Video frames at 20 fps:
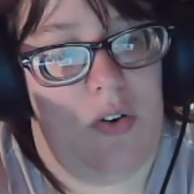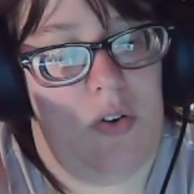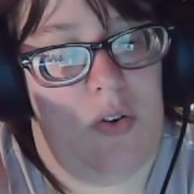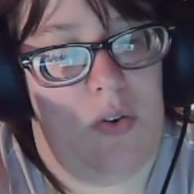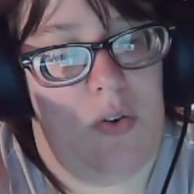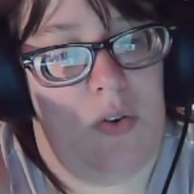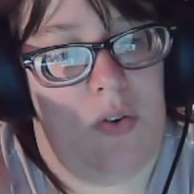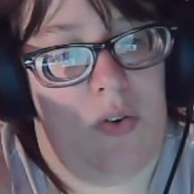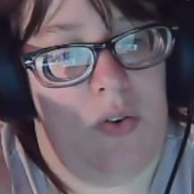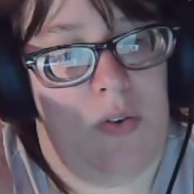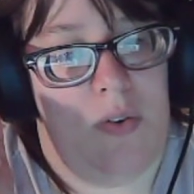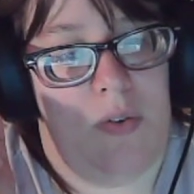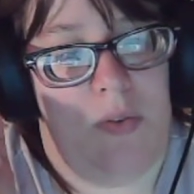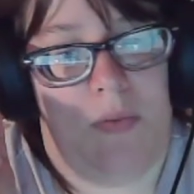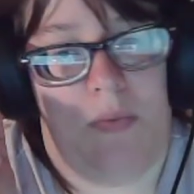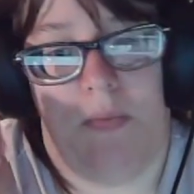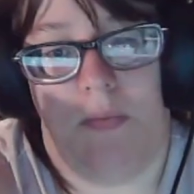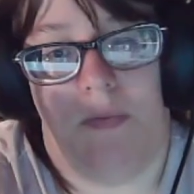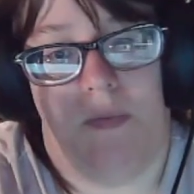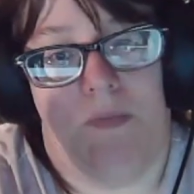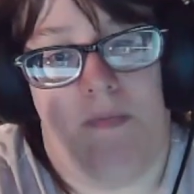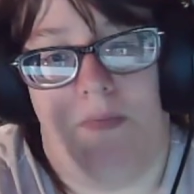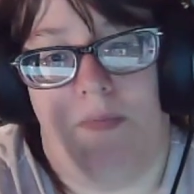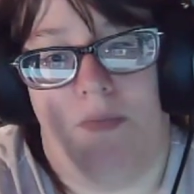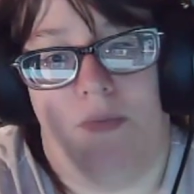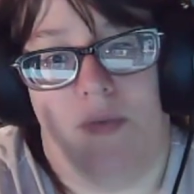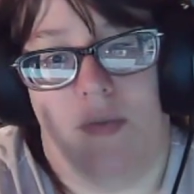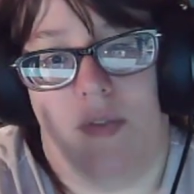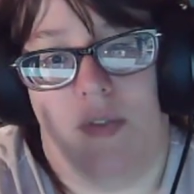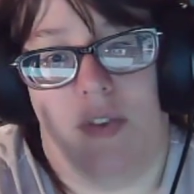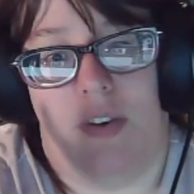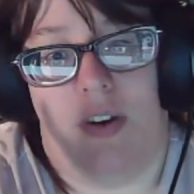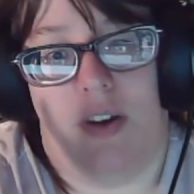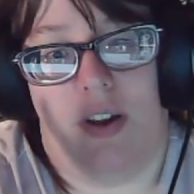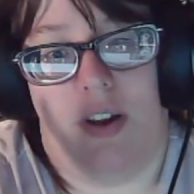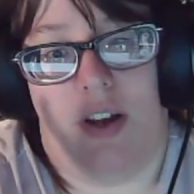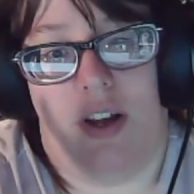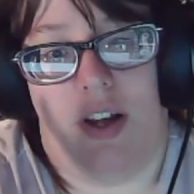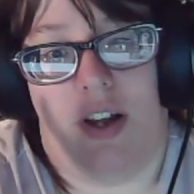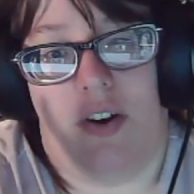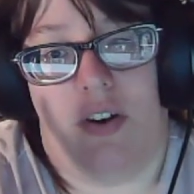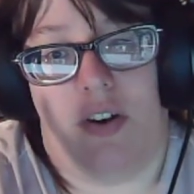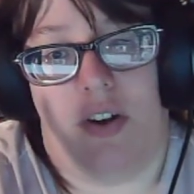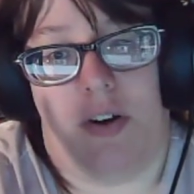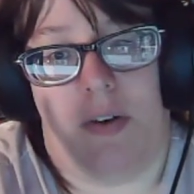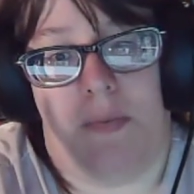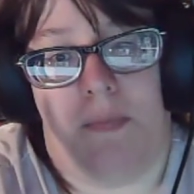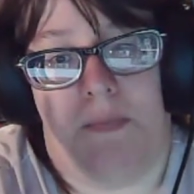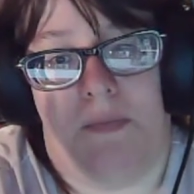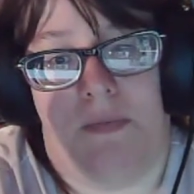Or, I don't know.